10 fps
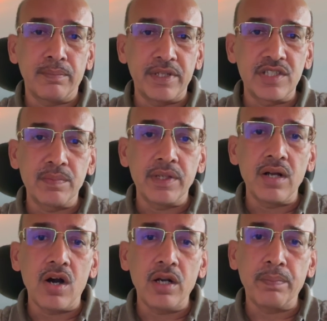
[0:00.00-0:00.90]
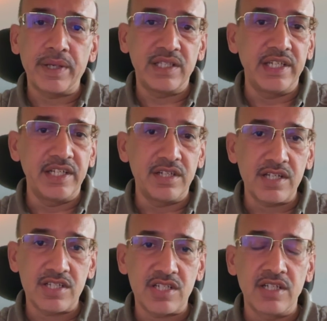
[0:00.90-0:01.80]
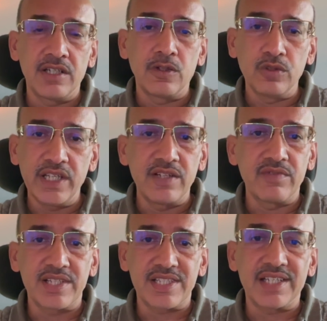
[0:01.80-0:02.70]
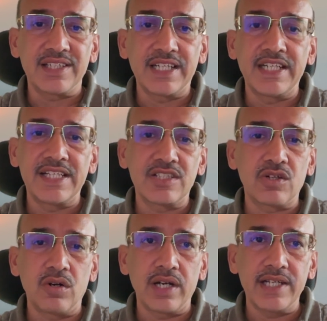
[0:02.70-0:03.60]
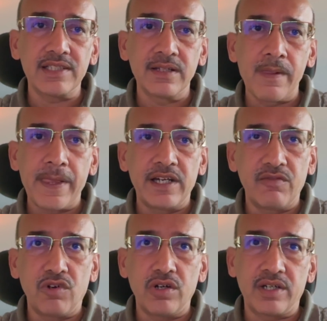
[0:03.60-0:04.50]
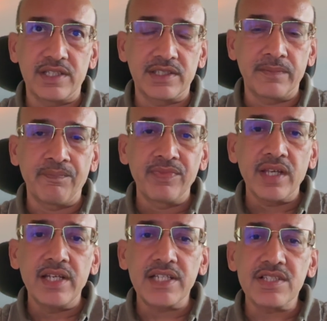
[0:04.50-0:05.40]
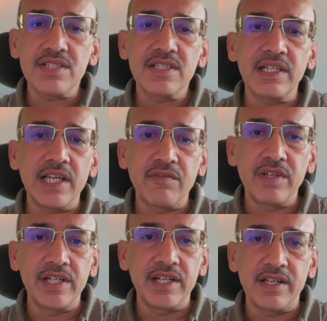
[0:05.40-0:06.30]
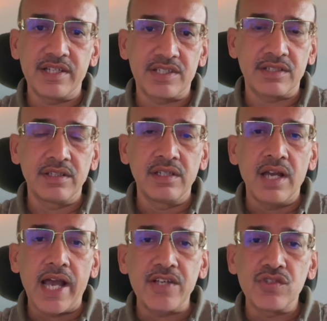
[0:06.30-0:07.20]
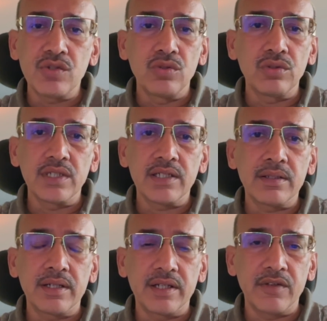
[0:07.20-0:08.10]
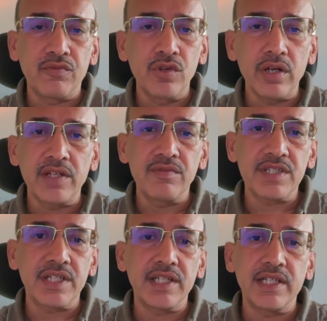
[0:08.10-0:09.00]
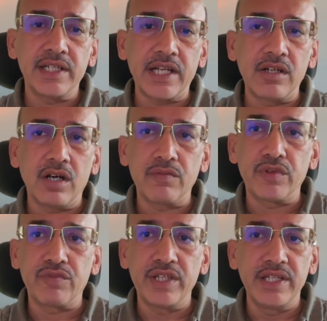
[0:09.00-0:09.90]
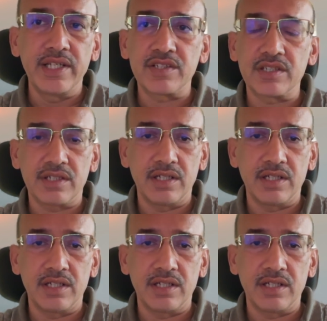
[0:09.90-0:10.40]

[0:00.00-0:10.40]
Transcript: principal or pay the interest to the investor, then it is called as default risk. Next is the liquidity risk. As you know that if you are invested in a 10 or 15 years